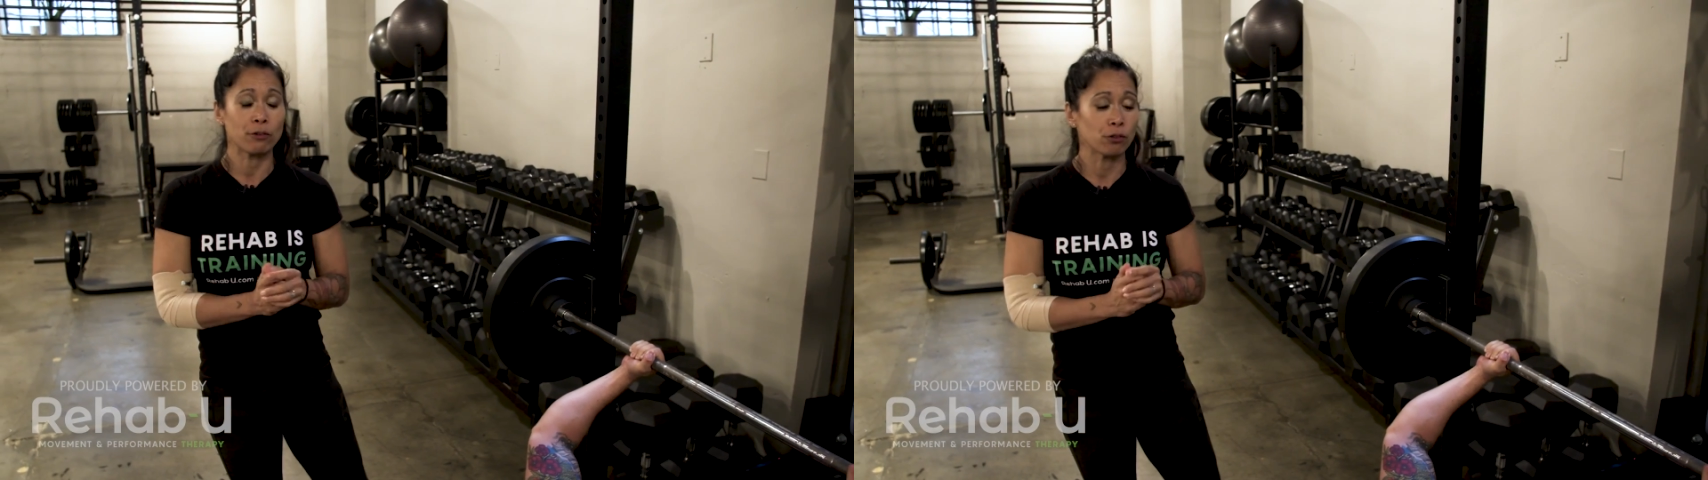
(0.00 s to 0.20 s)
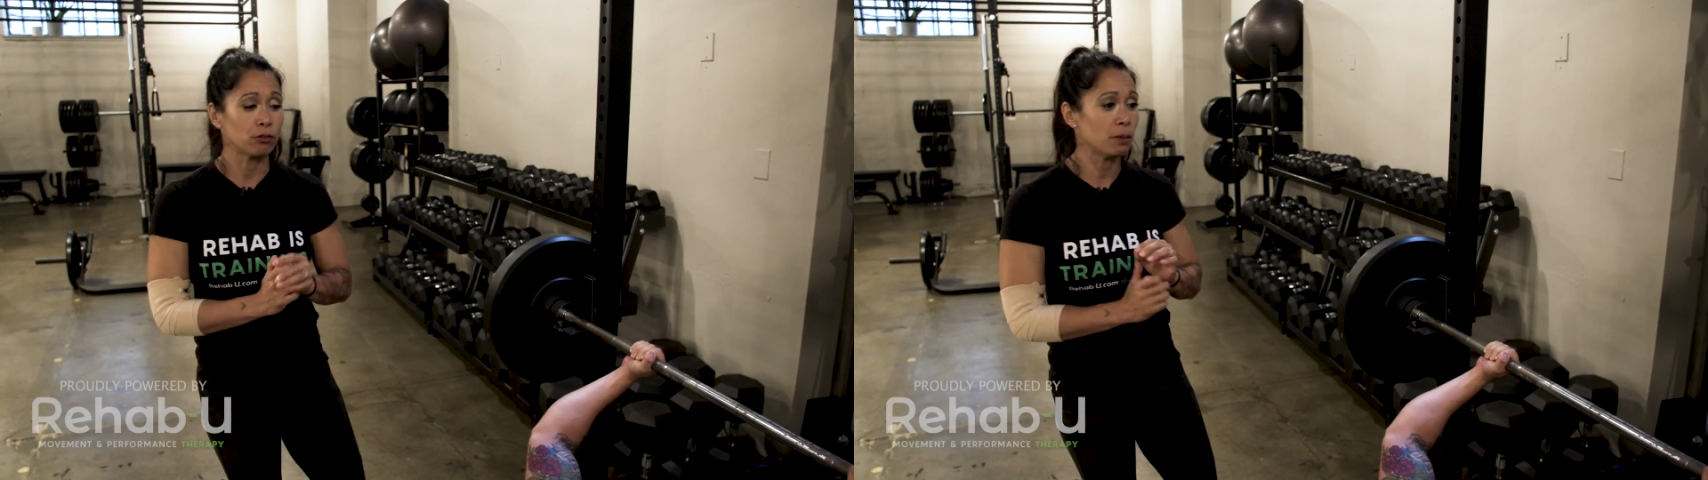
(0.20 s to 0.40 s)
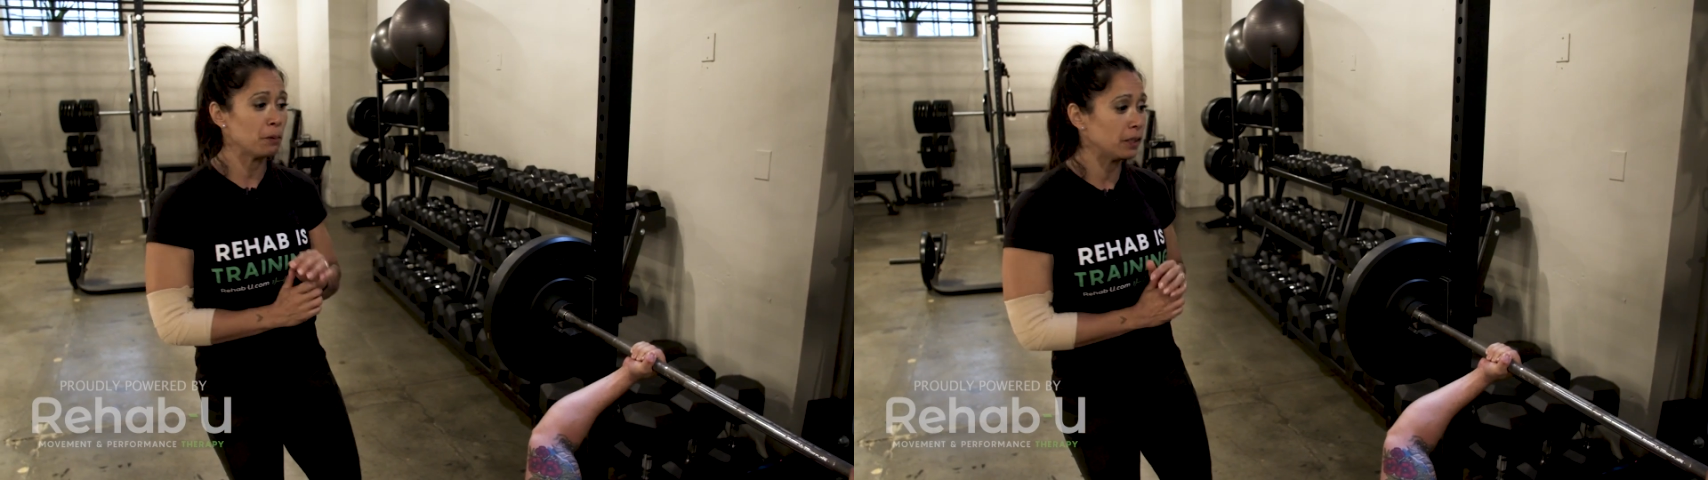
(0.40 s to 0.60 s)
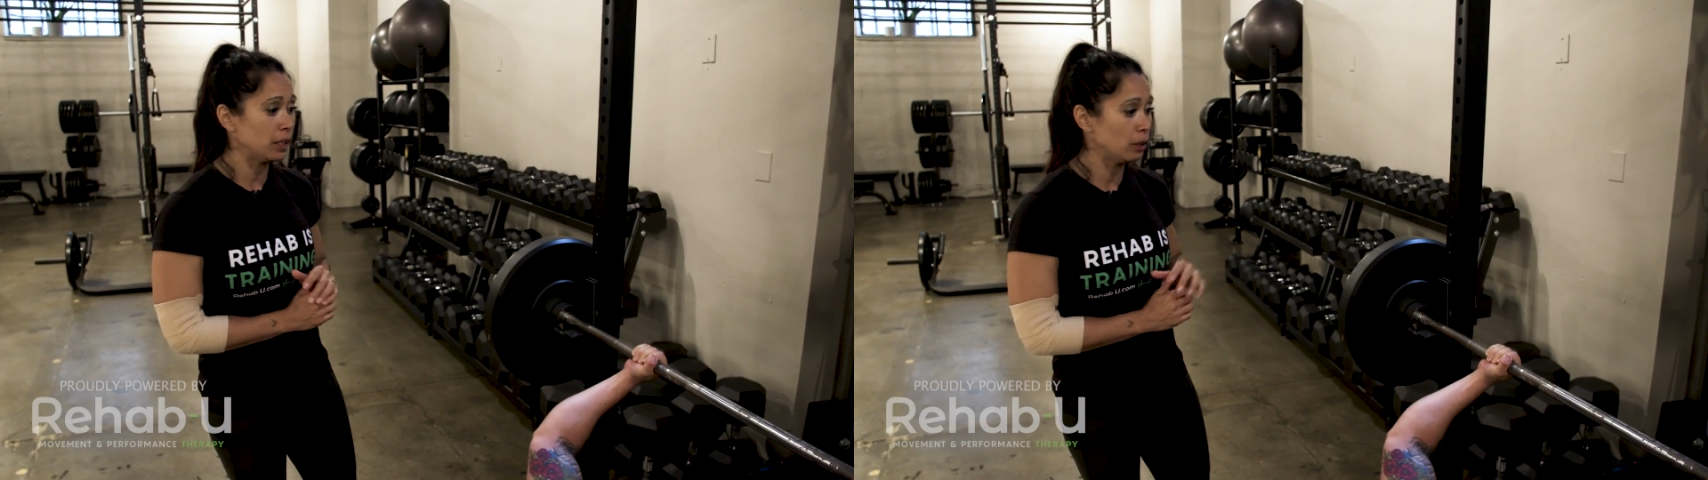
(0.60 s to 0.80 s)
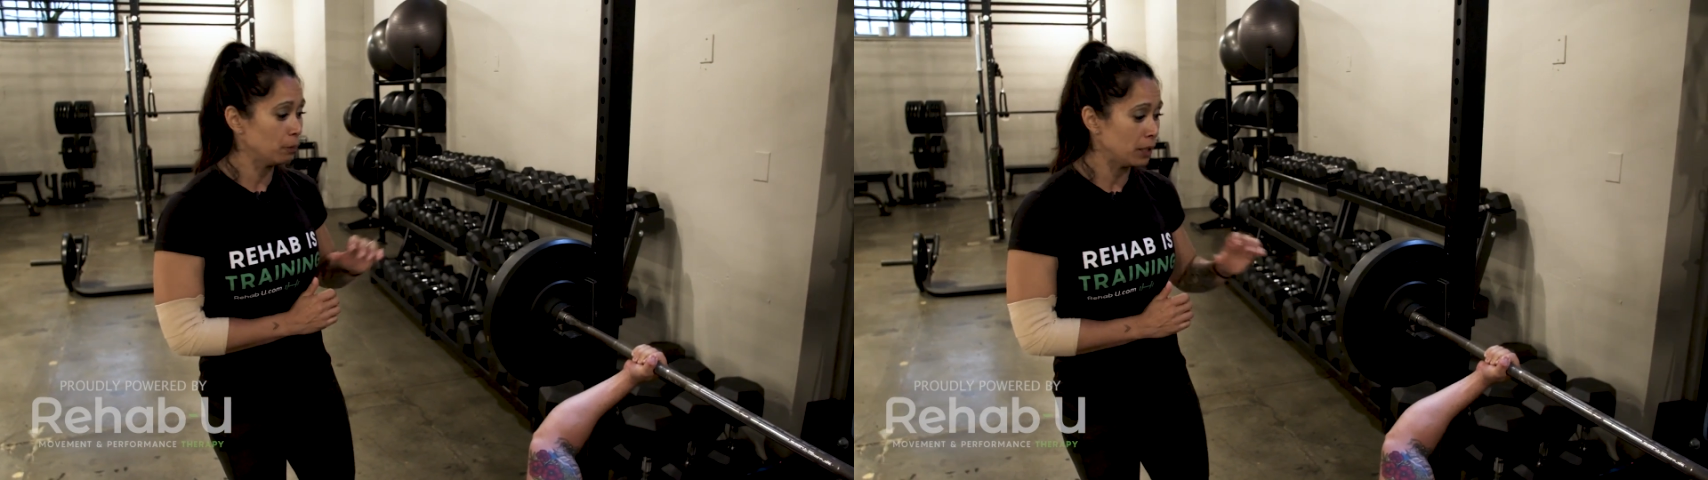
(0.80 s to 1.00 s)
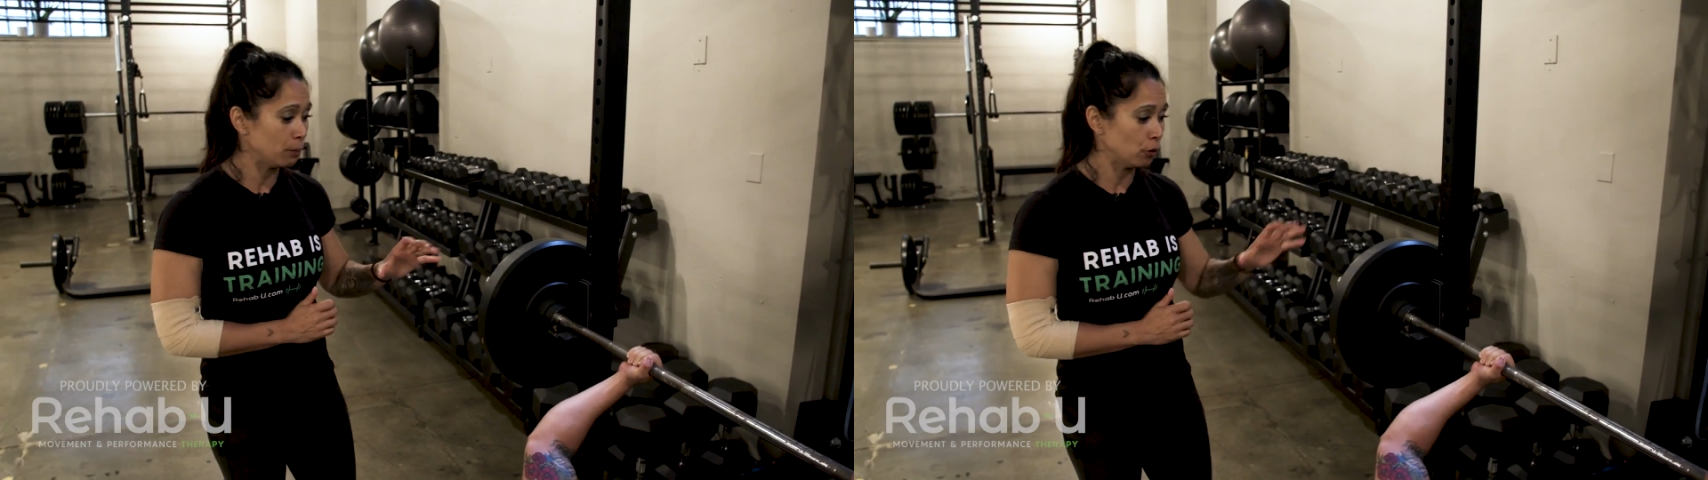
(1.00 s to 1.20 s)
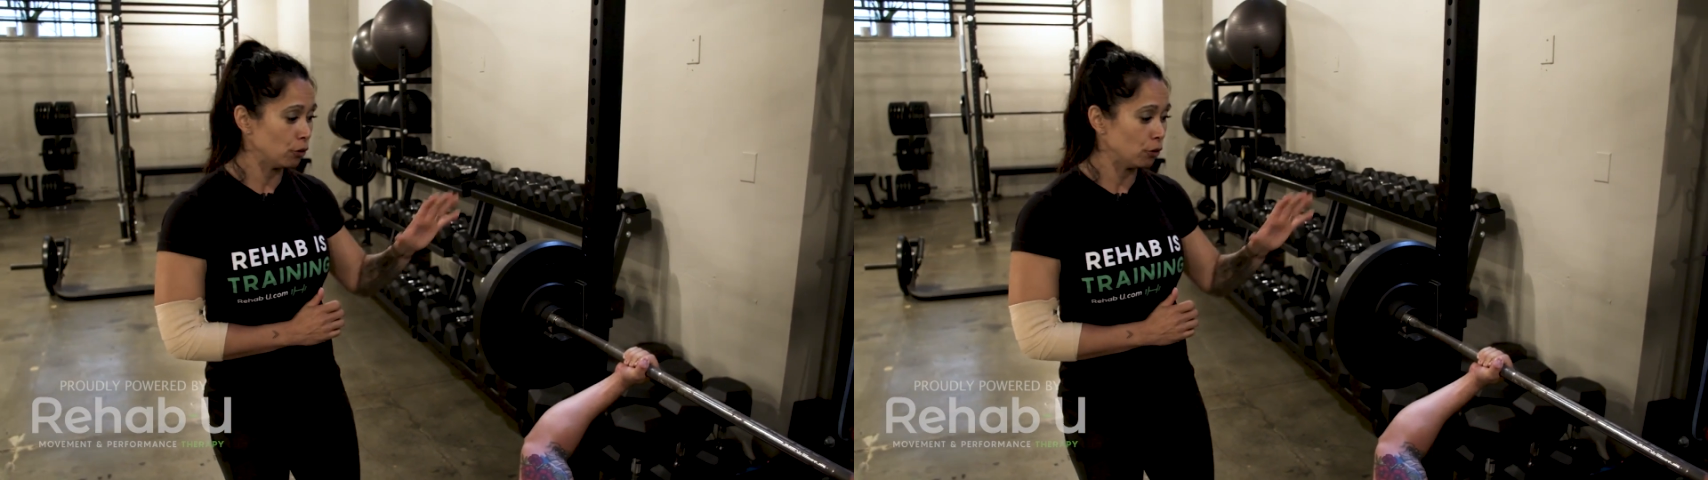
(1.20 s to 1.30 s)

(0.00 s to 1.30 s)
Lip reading: So typically he'll be able